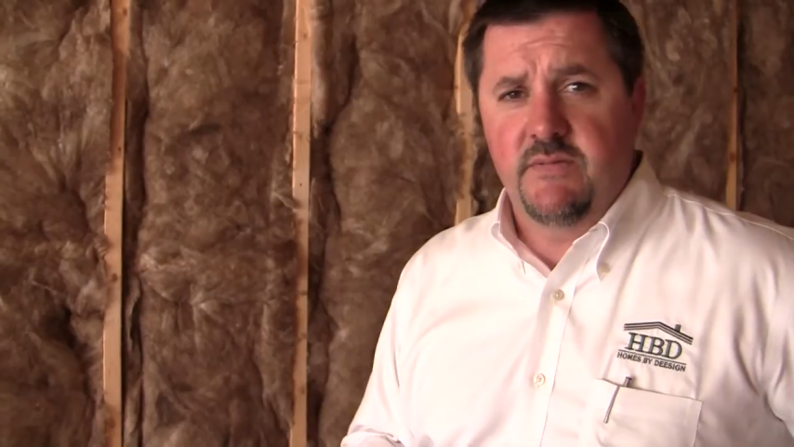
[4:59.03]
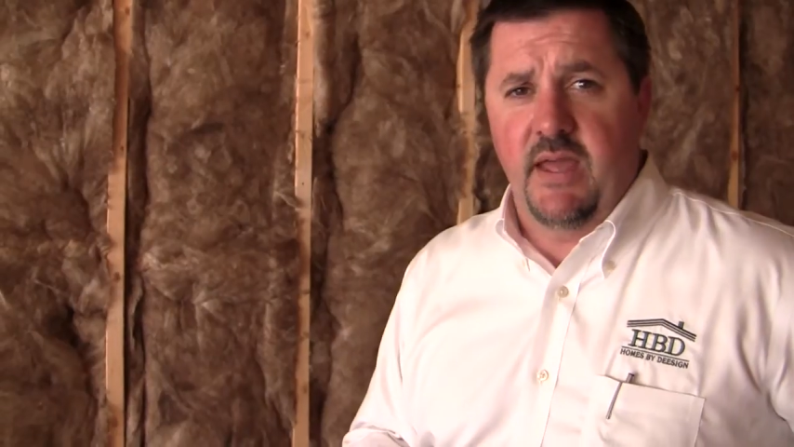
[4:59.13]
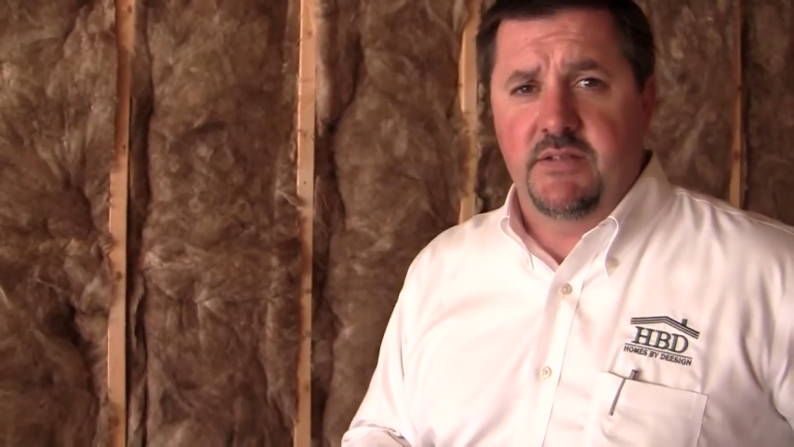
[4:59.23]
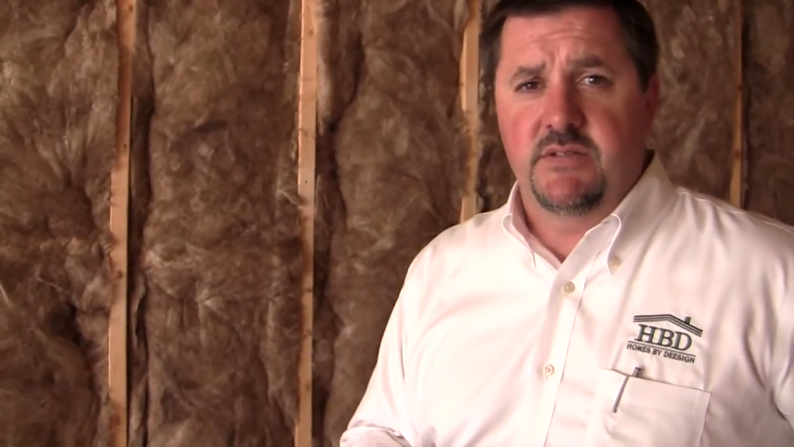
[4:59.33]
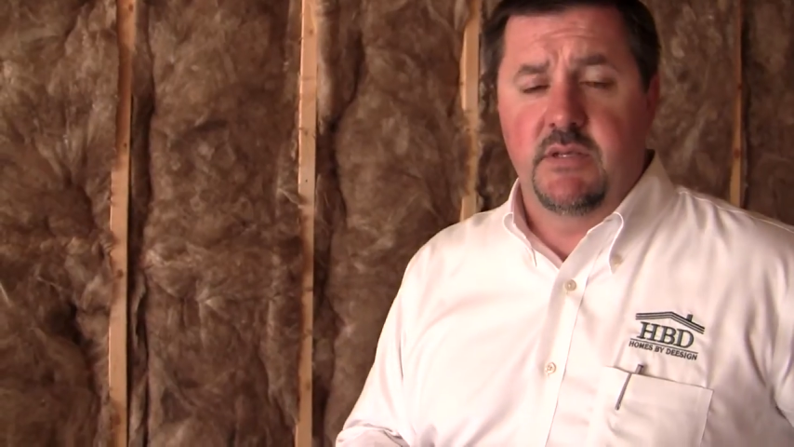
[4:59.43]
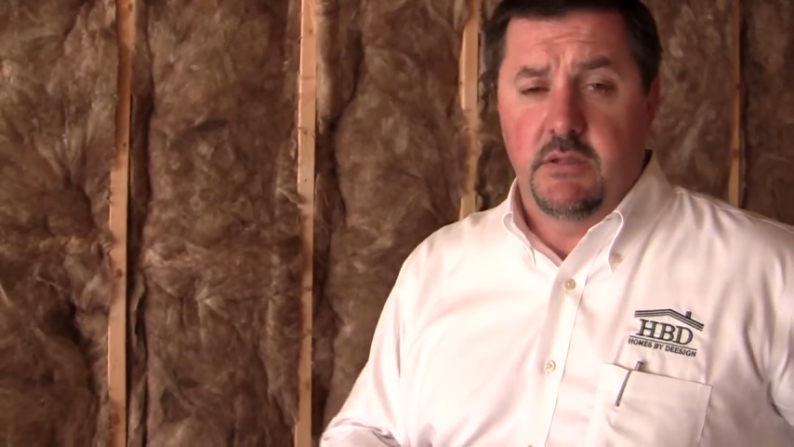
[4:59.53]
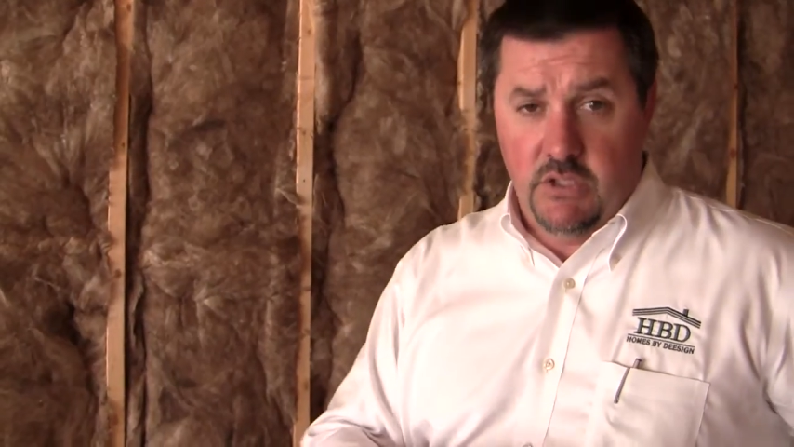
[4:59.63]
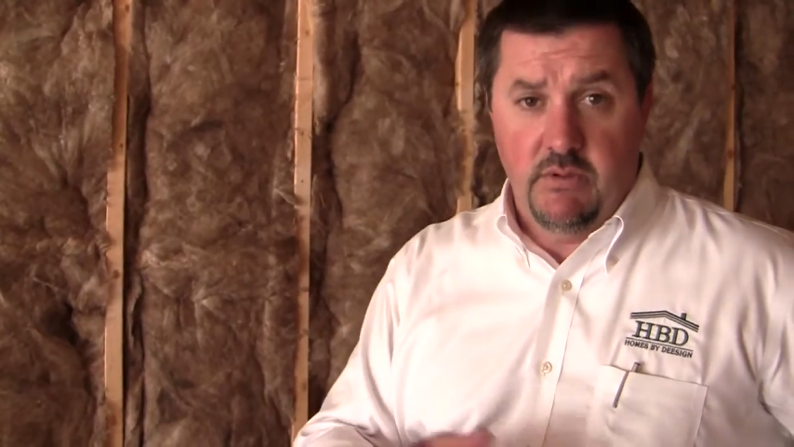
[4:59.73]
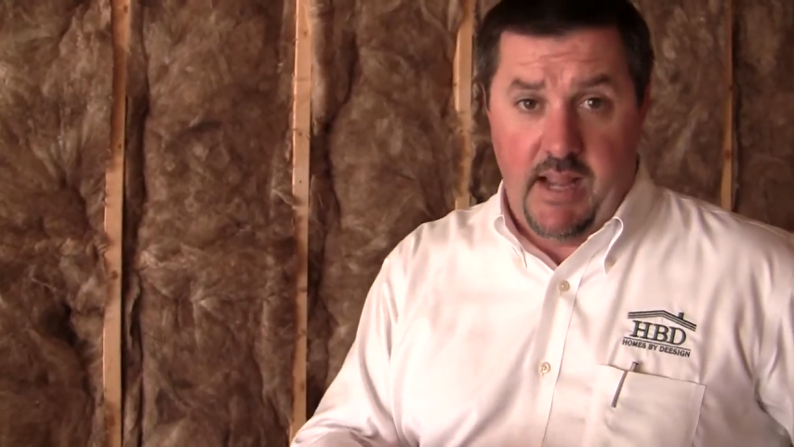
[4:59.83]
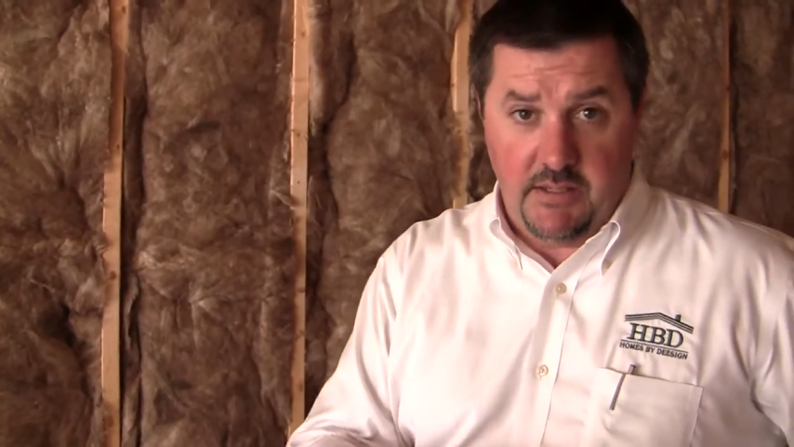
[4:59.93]
that's
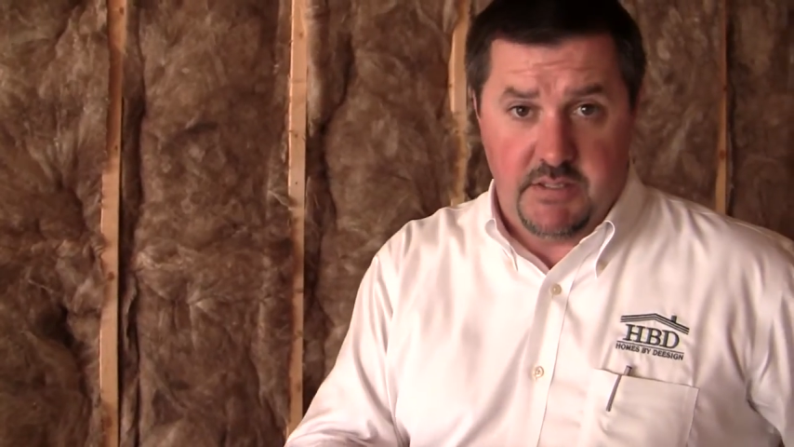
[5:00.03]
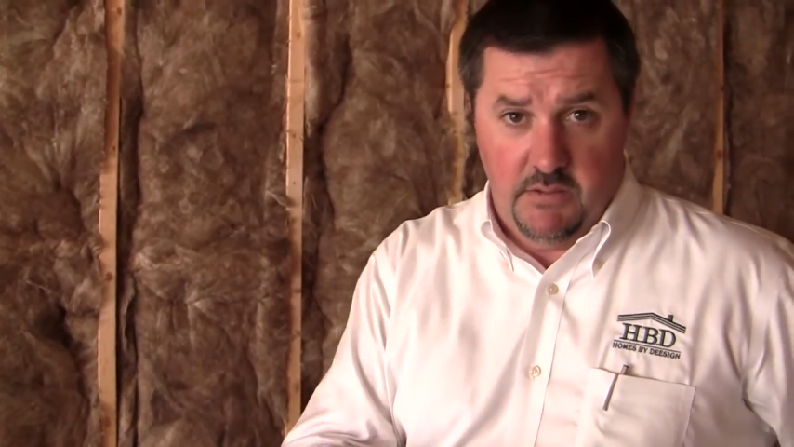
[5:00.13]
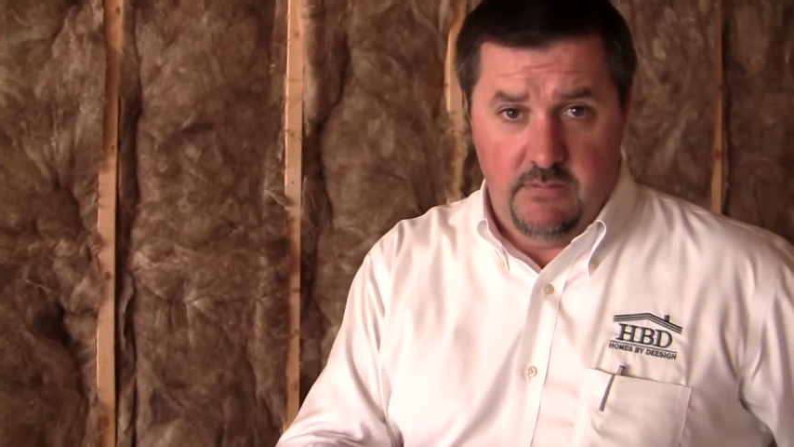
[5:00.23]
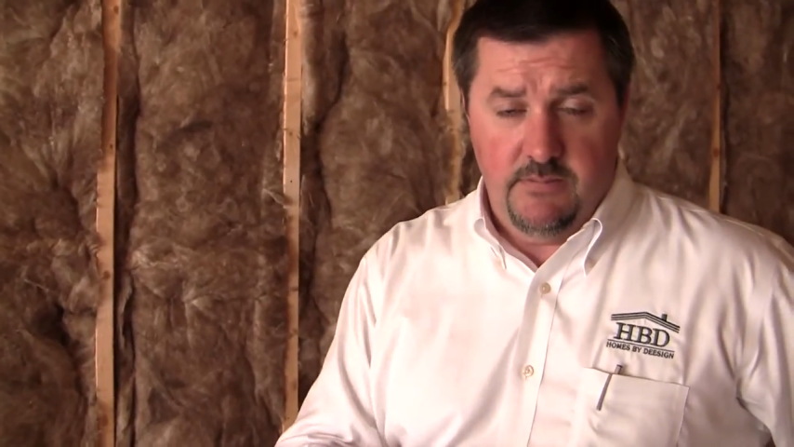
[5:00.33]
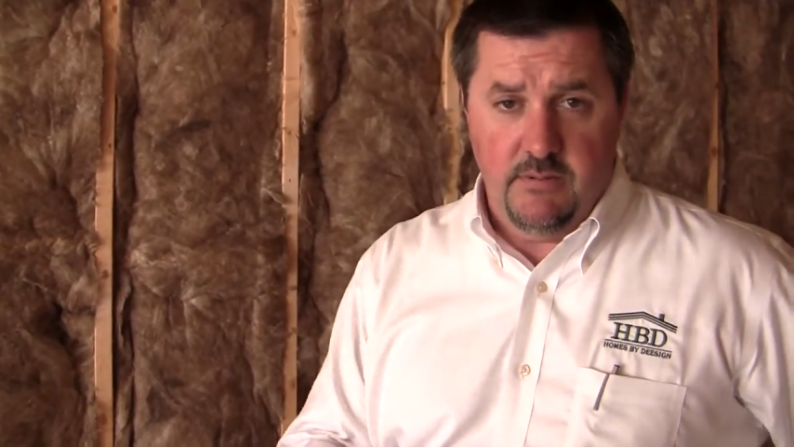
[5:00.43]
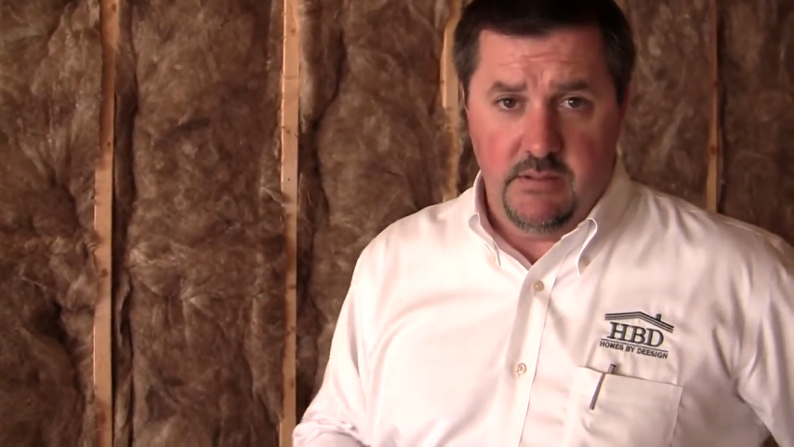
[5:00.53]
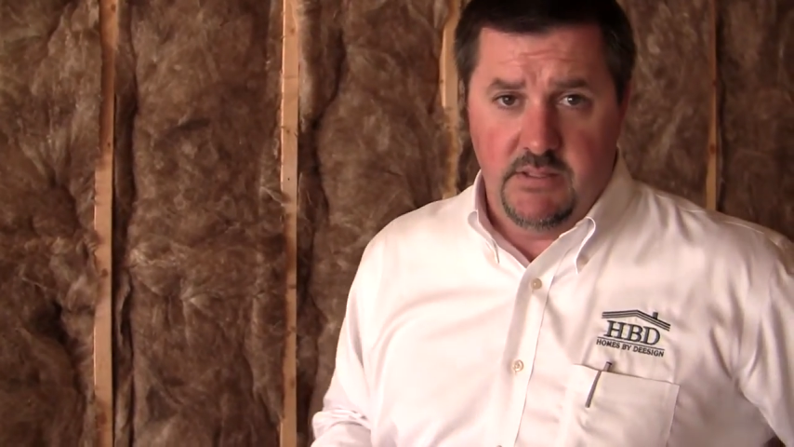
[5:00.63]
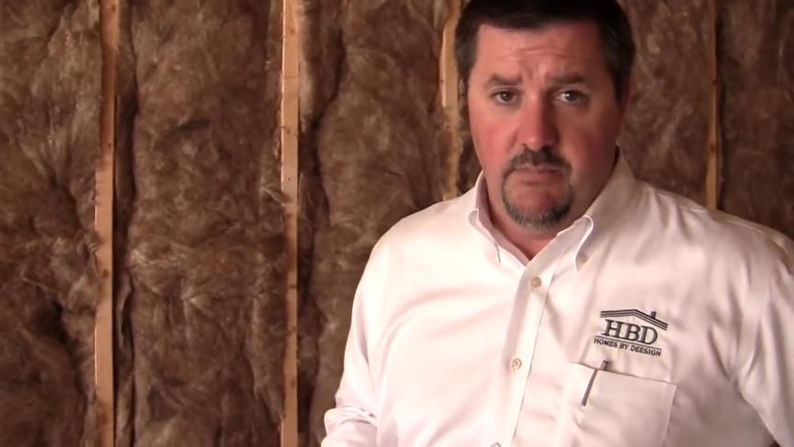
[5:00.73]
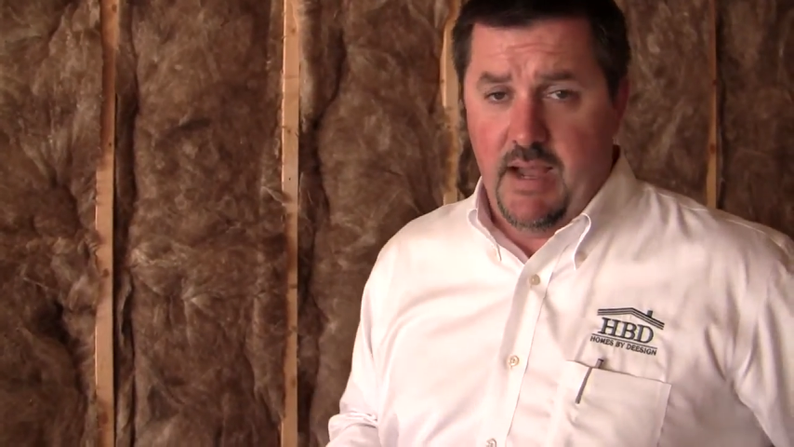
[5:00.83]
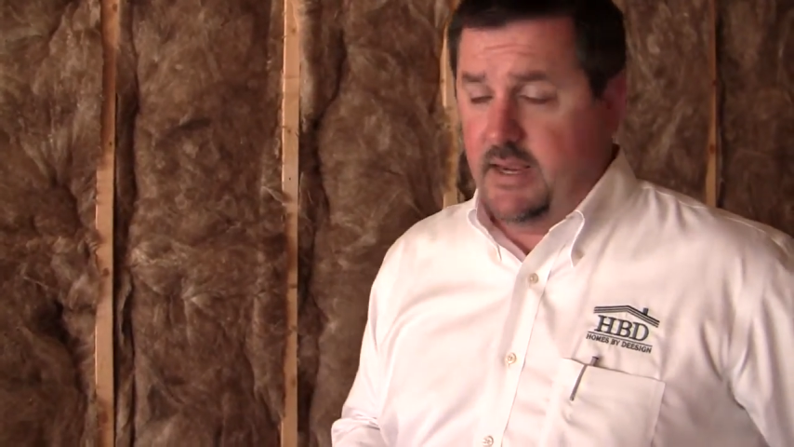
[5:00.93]
unique to
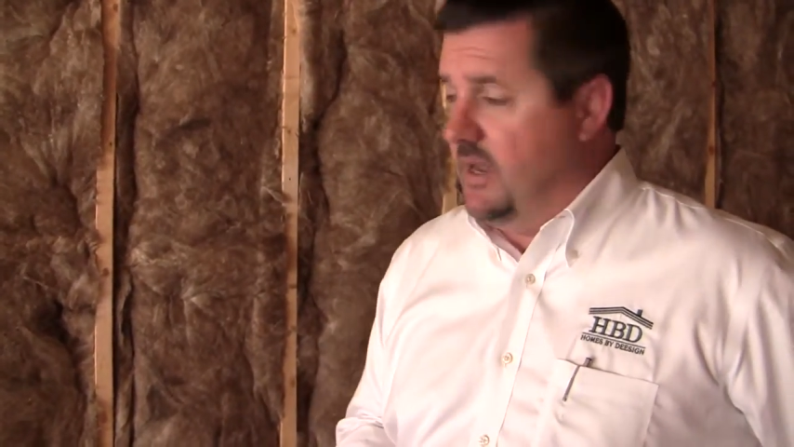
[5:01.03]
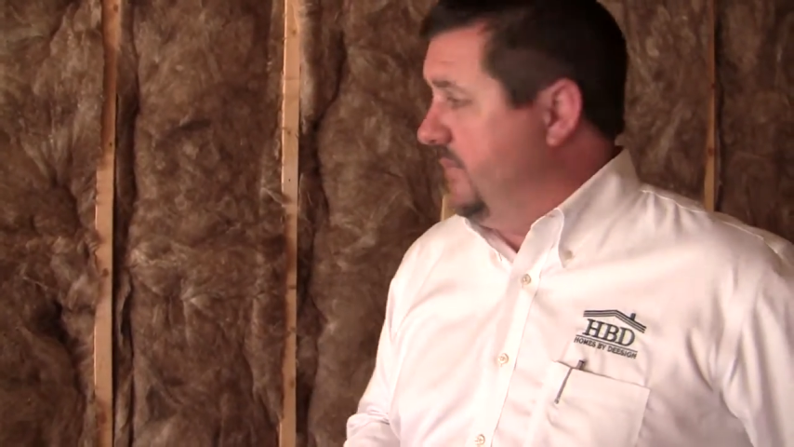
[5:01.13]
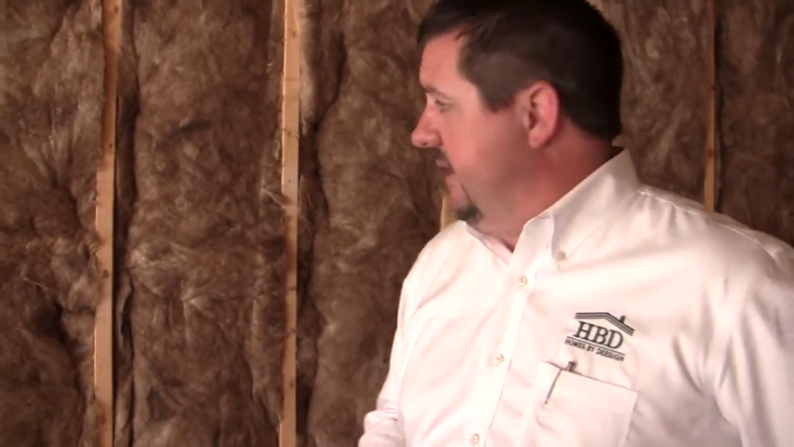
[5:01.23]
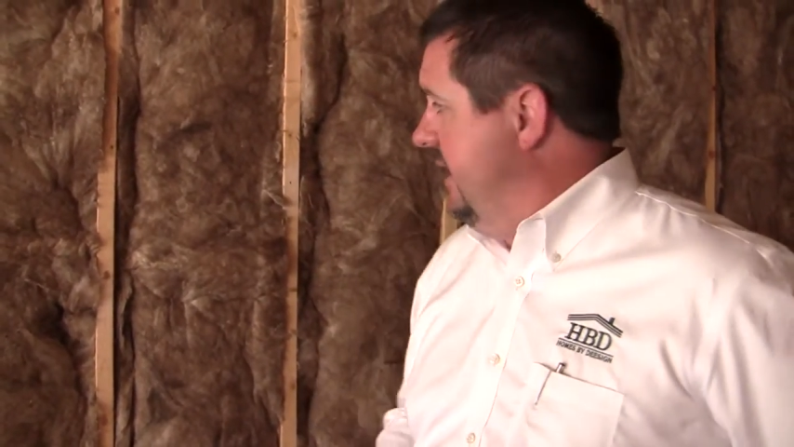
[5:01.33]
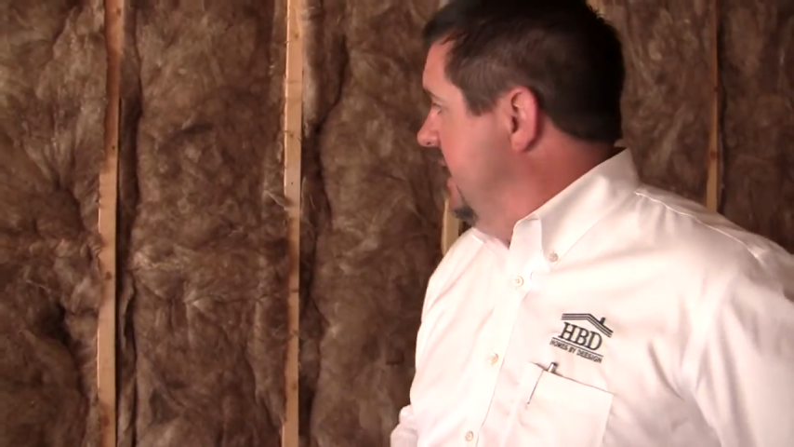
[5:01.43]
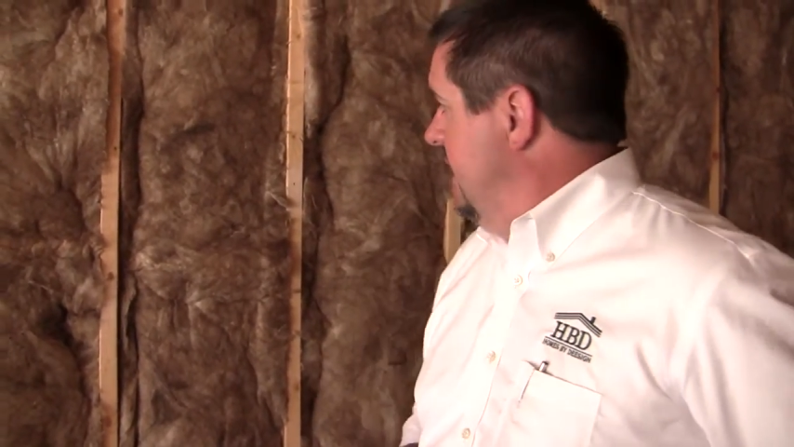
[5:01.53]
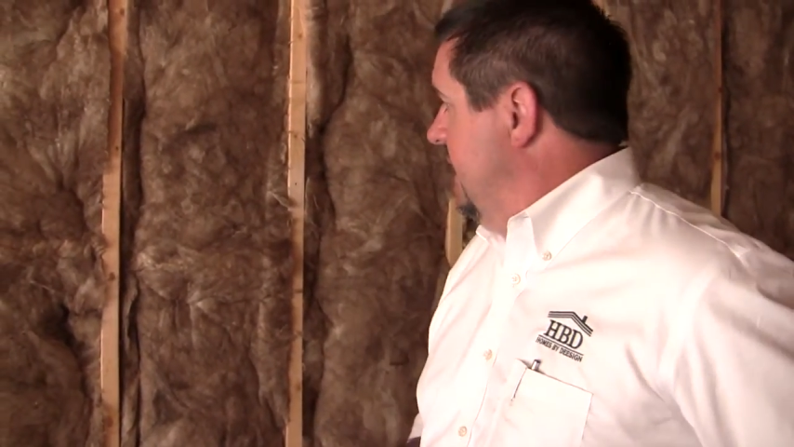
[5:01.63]
my company,